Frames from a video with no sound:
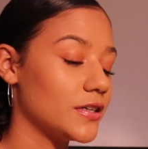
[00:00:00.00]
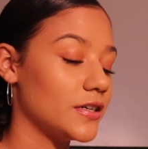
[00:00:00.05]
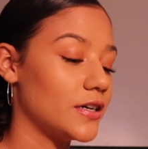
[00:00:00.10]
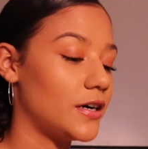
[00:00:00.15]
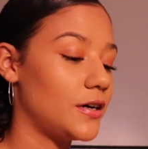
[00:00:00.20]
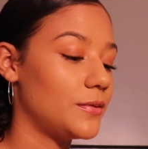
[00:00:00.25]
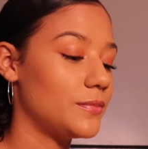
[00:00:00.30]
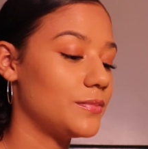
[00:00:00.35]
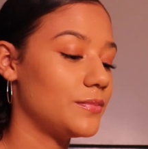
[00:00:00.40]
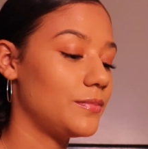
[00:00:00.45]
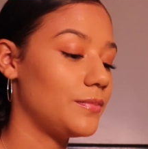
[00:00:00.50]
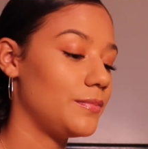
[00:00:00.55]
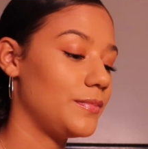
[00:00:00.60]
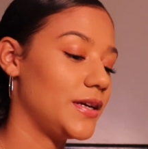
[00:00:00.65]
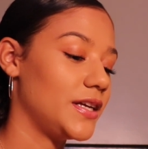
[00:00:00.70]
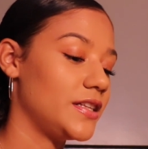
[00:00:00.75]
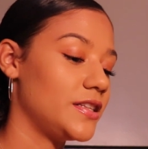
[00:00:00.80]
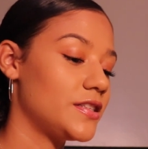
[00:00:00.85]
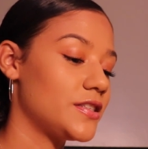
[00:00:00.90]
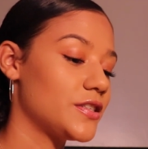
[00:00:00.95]
gum,
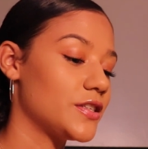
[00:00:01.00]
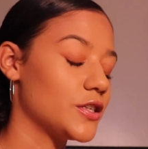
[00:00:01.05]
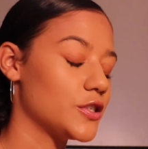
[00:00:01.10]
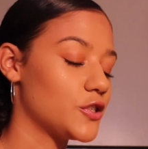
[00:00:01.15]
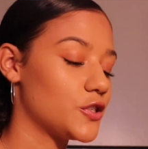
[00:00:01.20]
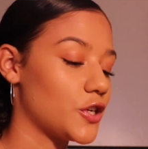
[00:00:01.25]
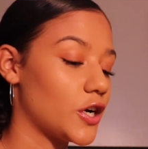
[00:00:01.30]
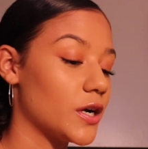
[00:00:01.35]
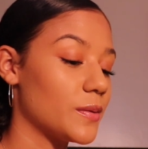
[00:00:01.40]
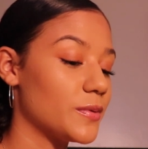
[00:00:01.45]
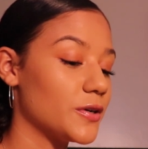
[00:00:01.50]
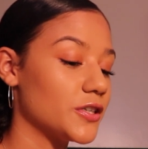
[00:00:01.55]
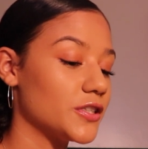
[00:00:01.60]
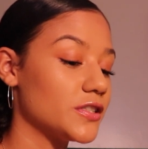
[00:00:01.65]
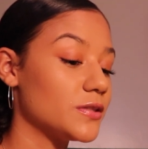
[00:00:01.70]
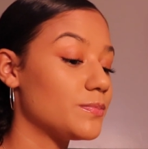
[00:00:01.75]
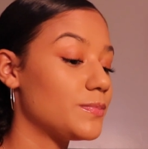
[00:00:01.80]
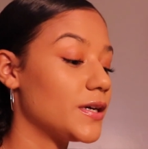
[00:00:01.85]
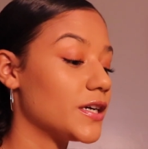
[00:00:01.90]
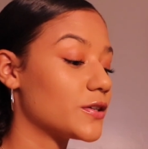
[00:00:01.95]
mints,
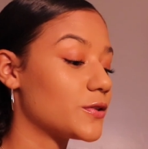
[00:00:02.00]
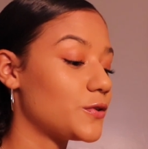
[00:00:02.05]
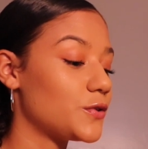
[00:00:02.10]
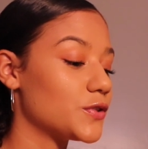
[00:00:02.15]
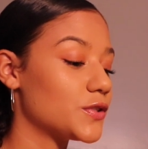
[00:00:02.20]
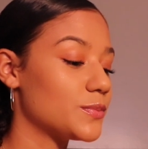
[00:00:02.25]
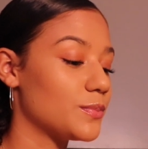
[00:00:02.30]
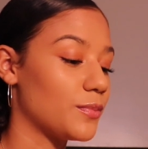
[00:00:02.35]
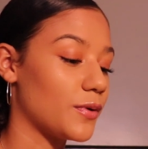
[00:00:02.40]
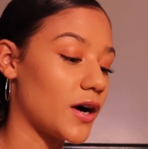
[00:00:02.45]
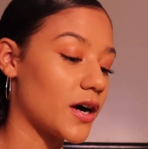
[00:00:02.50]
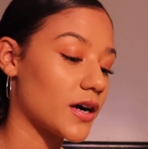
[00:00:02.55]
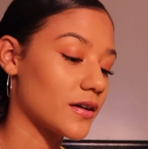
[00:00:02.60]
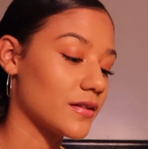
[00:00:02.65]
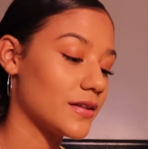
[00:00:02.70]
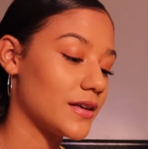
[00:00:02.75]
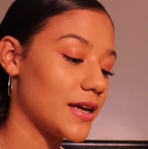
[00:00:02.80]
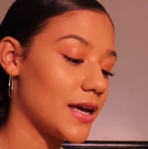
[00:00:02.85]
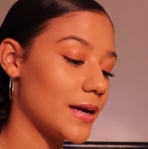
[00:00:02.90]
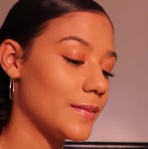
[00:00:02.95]
Starburst, pickles,
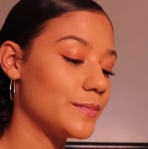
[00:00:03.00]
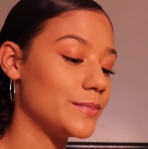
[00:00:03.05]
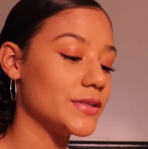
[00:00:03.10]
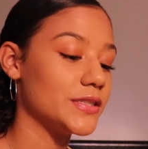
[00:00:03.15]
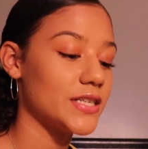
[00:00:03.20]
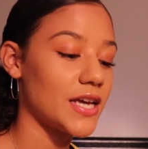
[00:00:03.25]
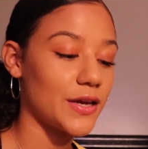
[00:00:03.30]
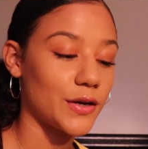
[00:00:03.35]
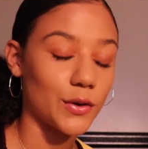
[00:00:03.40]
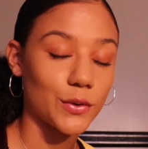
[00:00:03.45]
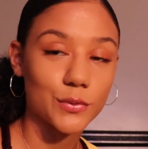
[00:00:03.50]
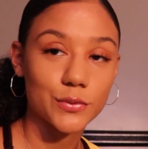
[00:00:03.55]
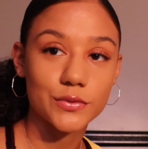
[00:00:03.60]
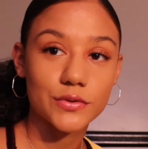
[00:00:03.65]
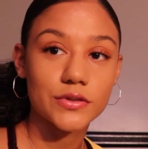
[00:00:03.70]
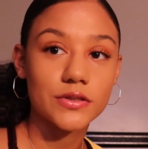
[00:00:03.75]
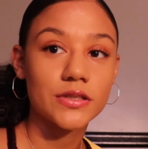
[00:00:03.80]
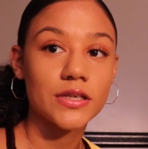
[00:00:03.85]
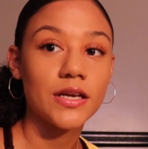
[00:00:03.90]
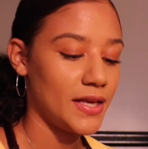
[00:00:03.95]
broccoli, and
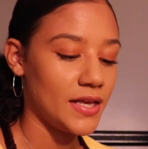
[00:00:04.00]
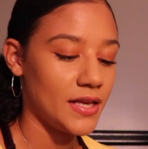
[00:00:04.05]
potatoes.